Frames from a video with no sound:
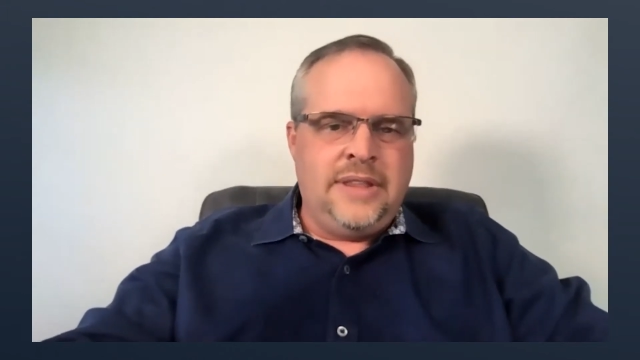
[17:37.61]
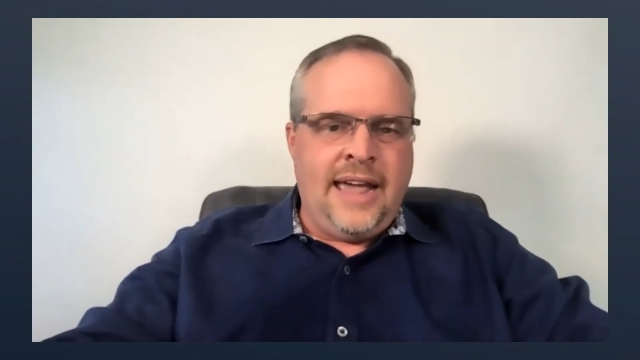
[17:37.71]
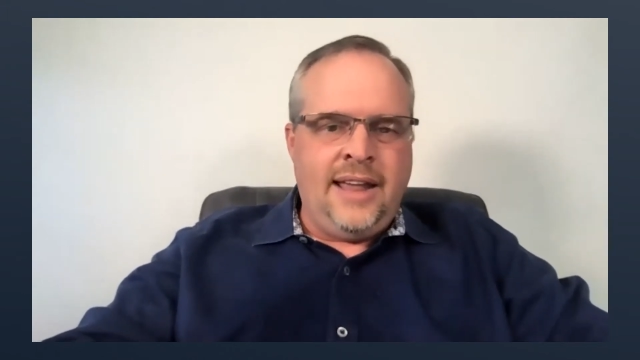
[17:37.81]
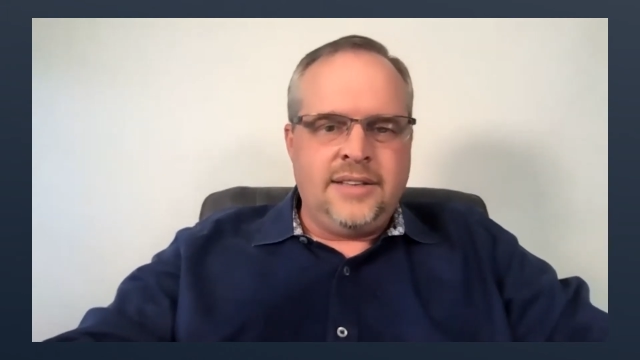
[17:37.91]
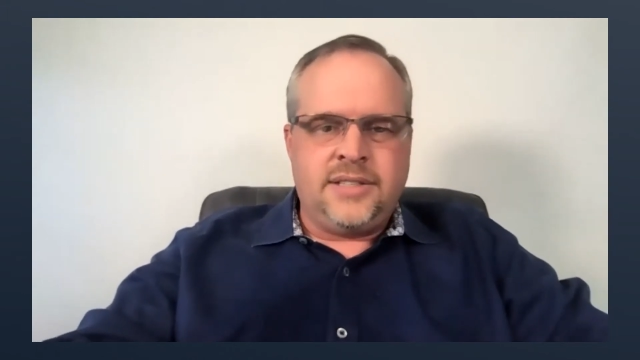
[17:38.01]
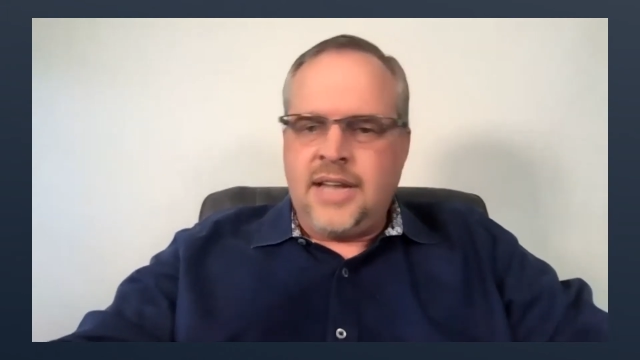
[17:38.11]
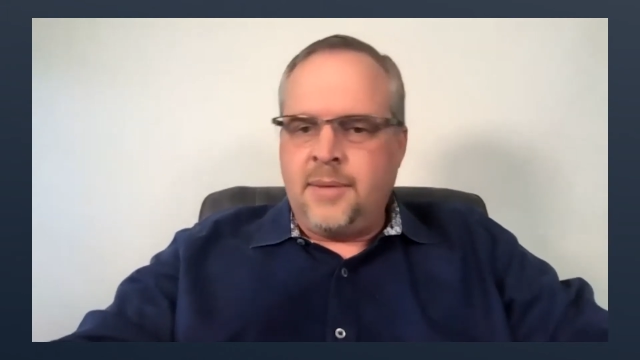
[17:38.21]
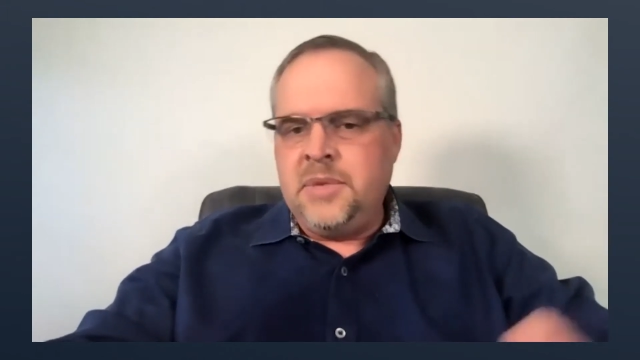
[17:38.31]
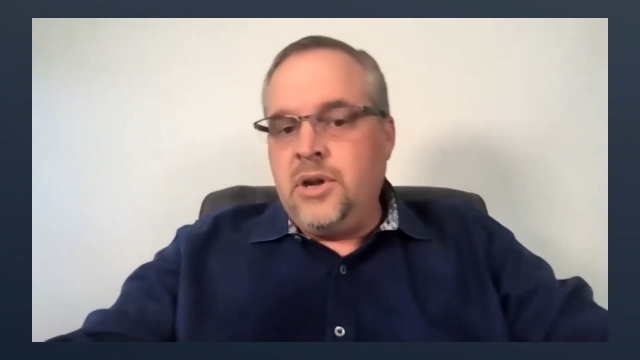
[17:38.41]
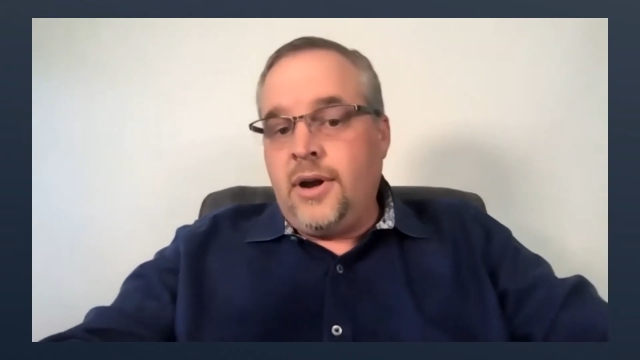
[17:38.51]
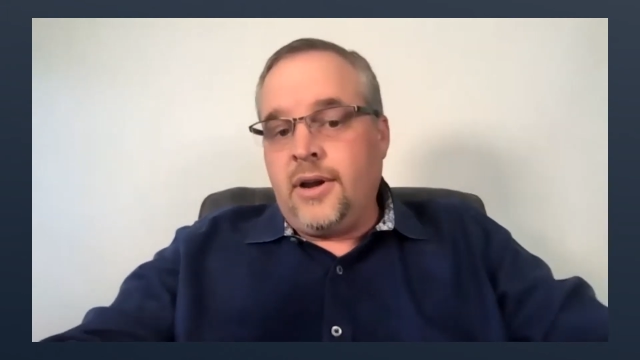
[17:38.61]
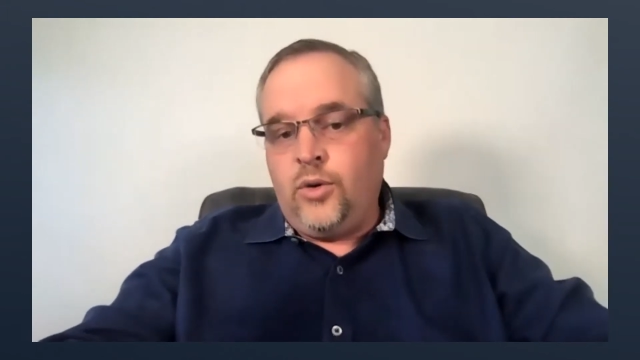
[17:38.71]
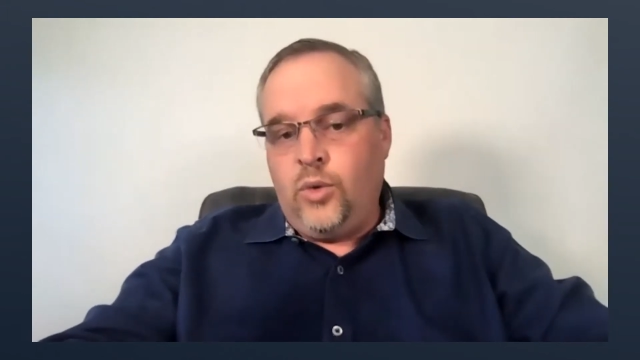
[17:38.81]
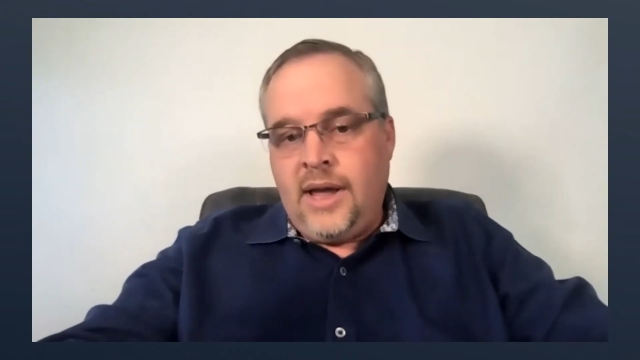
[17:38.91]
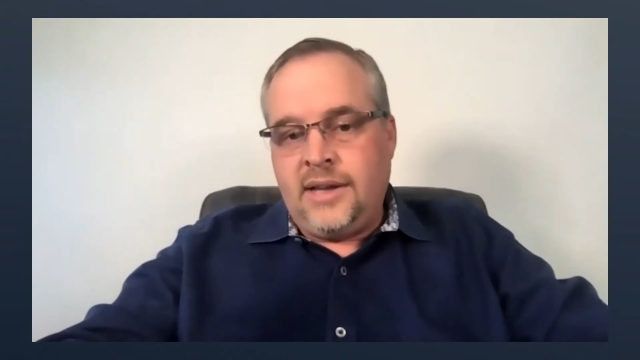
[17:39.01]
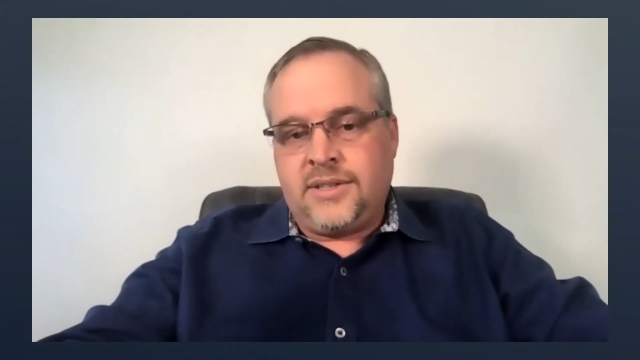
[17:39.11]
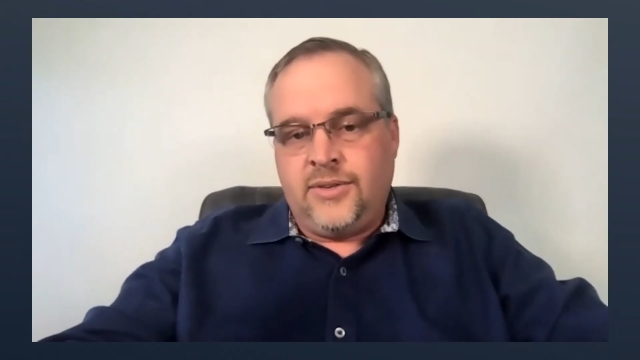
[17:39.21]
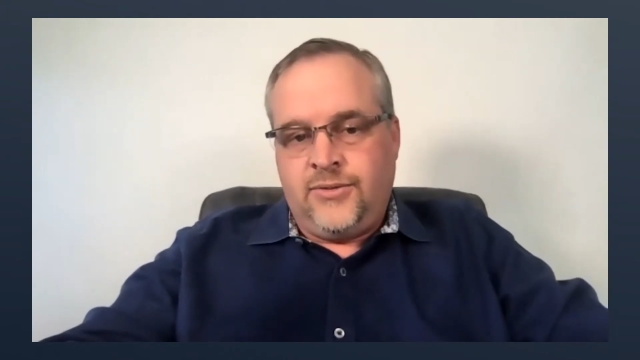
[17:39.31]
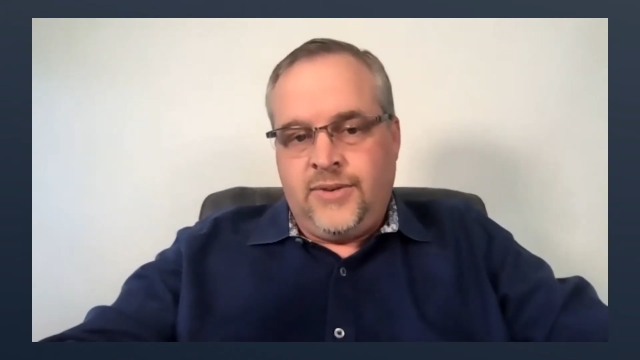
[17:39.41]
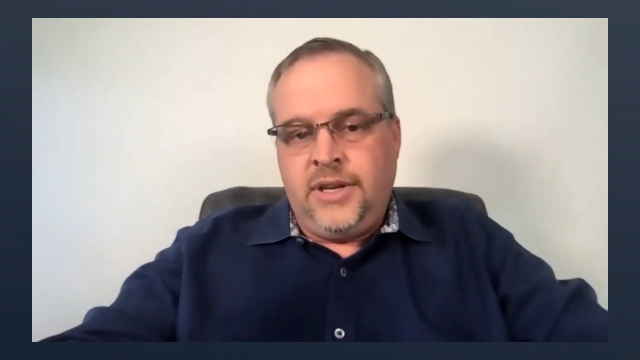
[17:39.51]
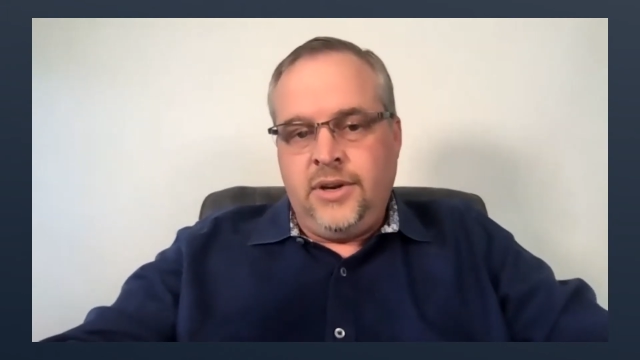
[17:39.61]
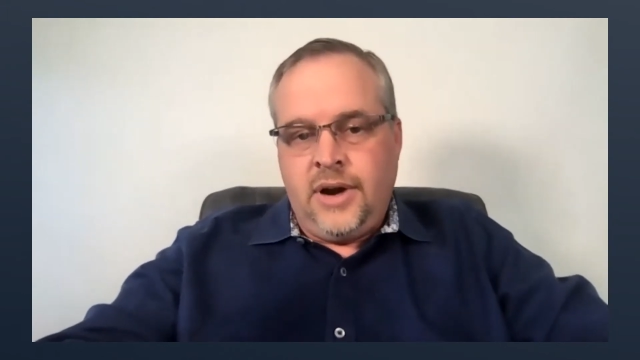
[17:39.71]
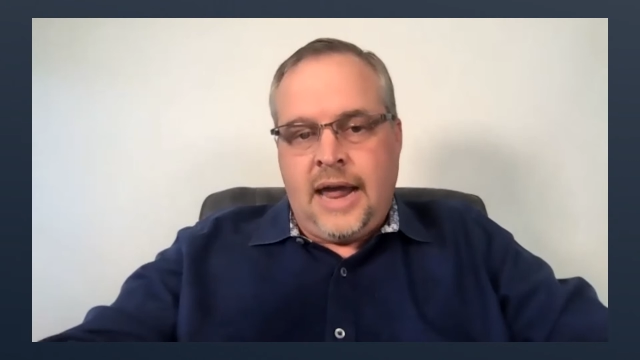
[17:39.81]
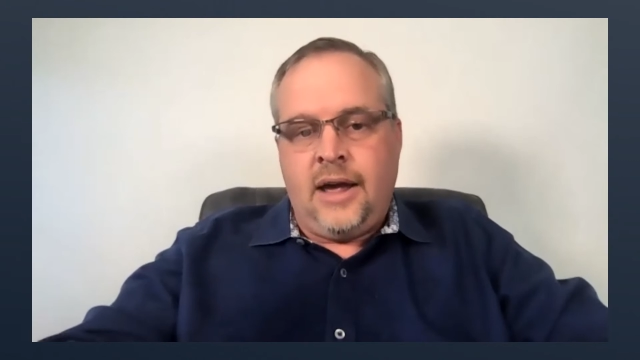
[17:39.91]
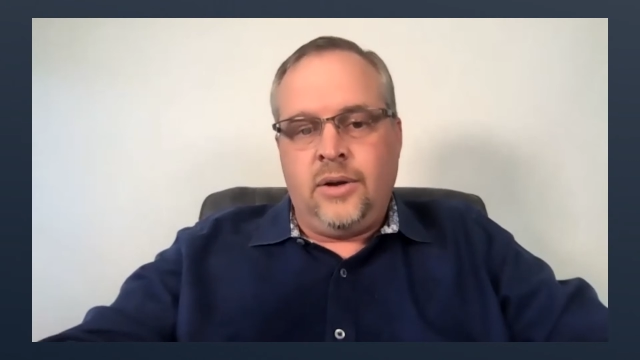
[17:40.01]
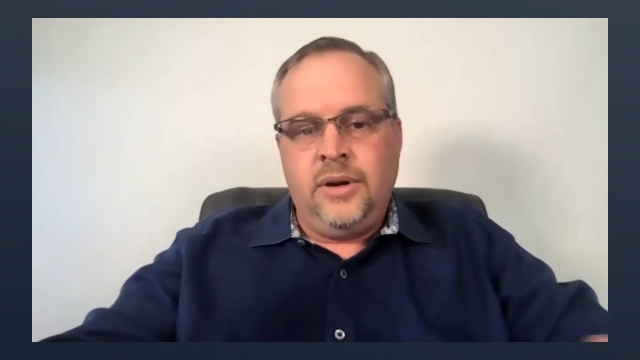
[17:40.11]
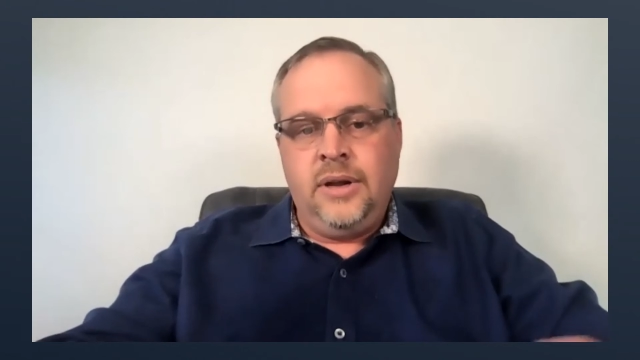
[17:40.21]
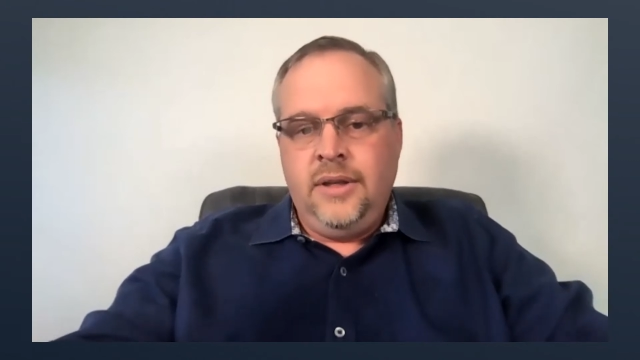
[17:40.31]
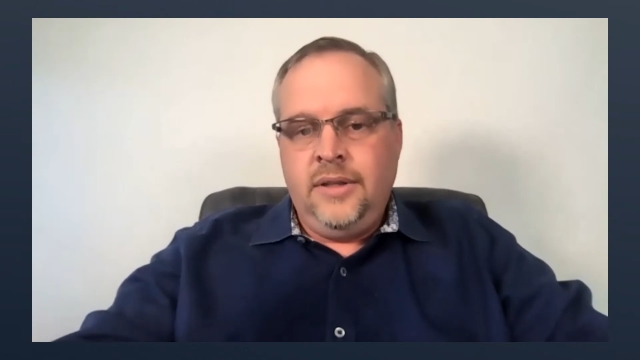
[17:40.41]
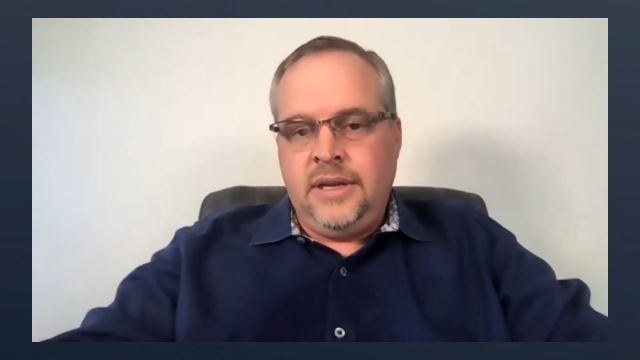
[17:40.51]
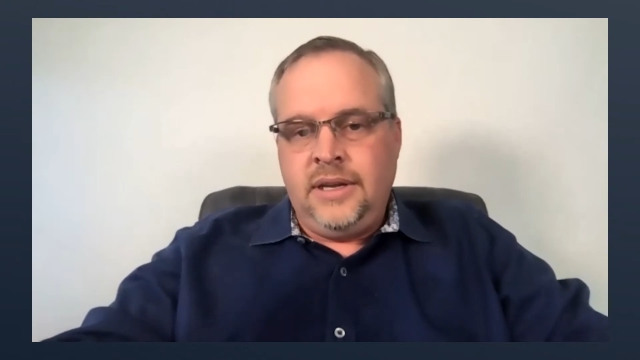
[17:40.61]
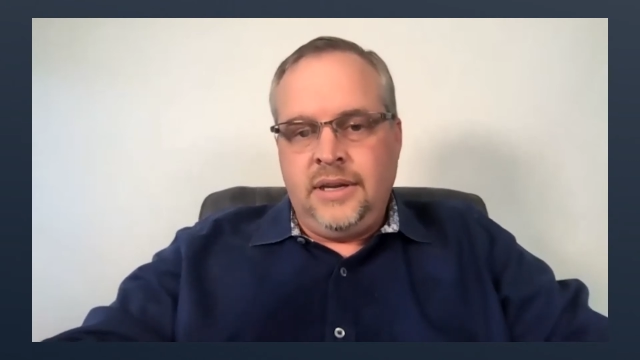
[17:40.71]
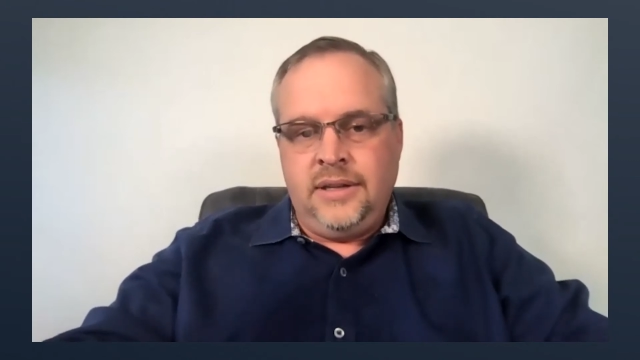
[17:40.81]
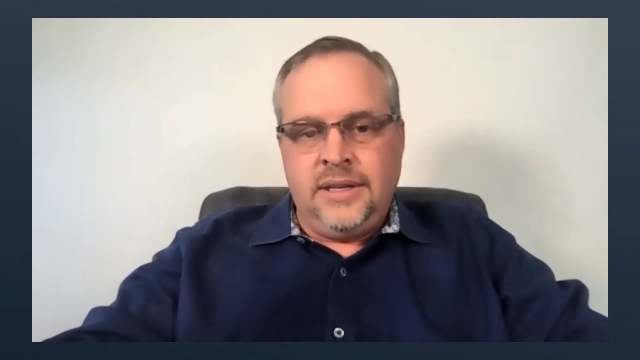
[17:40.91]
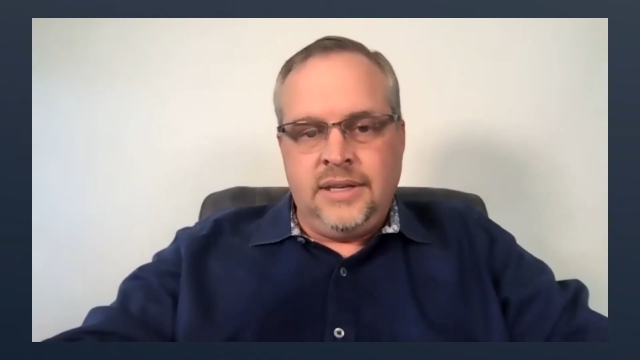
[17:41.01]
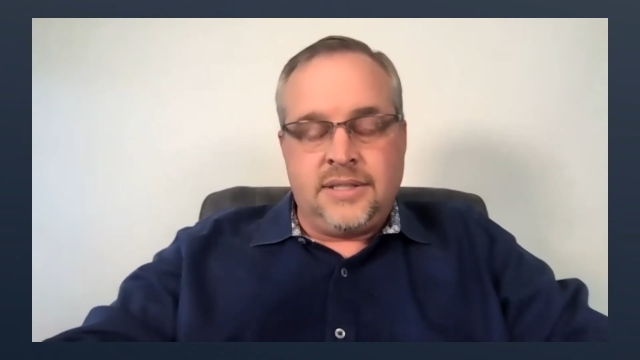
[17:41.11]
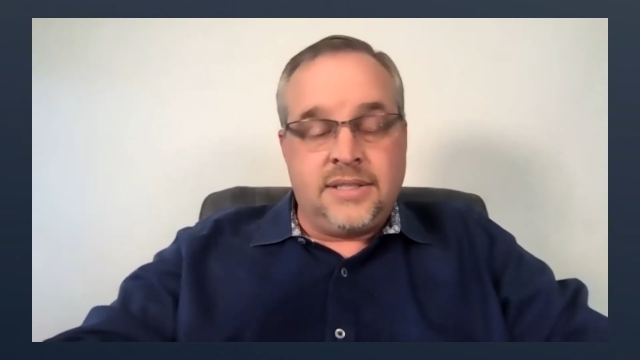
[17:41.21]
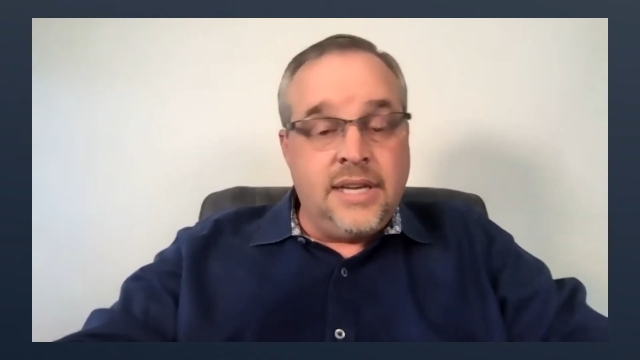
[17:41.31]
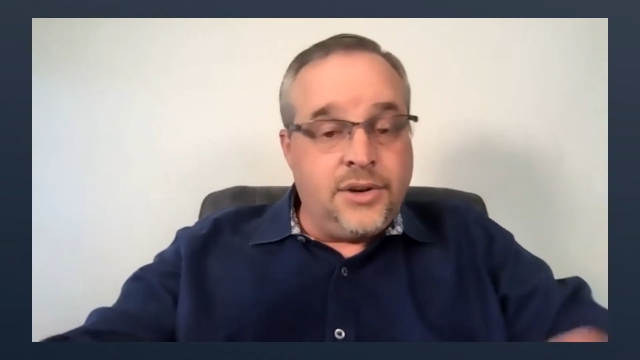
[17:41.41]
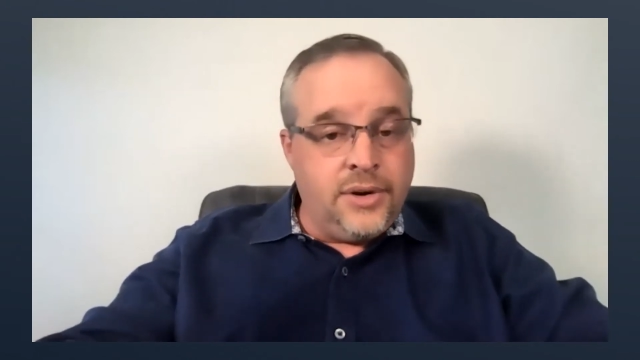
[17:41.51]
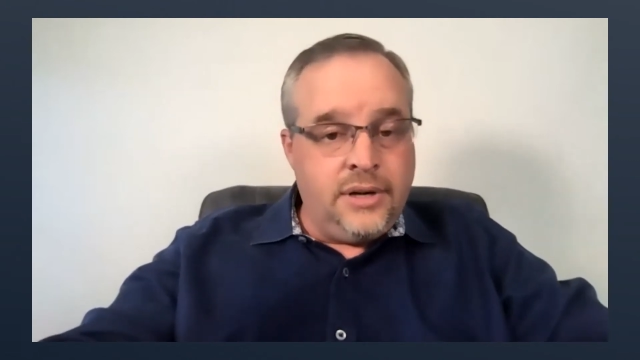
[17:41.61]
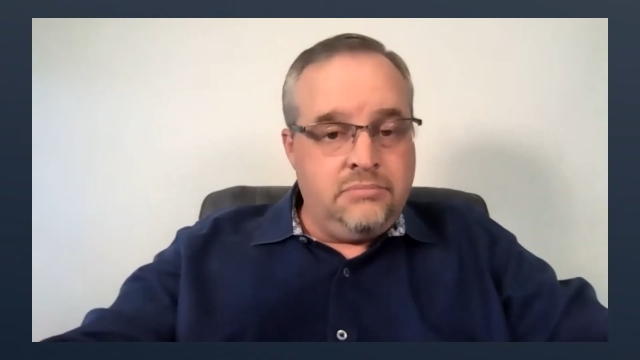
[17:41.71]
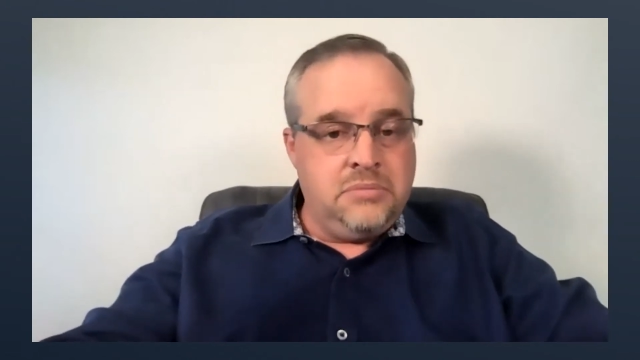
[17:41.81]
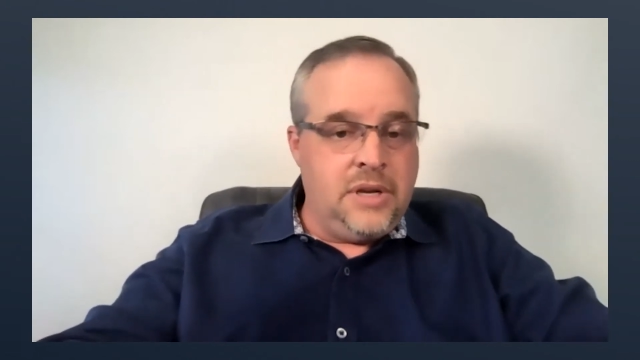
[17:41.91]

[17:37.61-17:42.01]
that set me on a quest to figure out the secret,